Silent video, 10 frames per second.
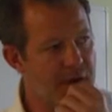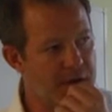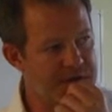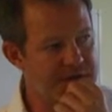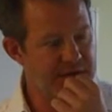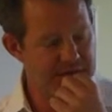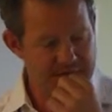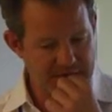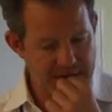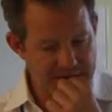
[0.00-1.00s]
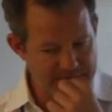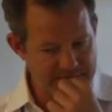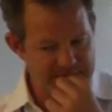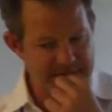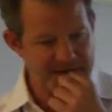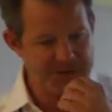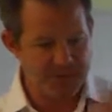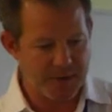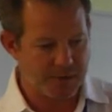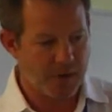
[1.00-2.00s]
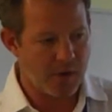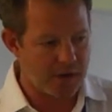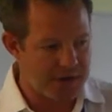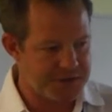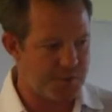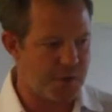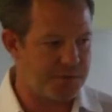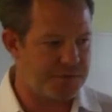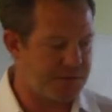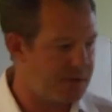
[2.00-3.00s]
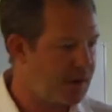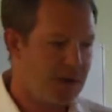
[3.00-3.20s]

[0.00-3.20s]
policy, these kind of interventions, both the hard-edged ones that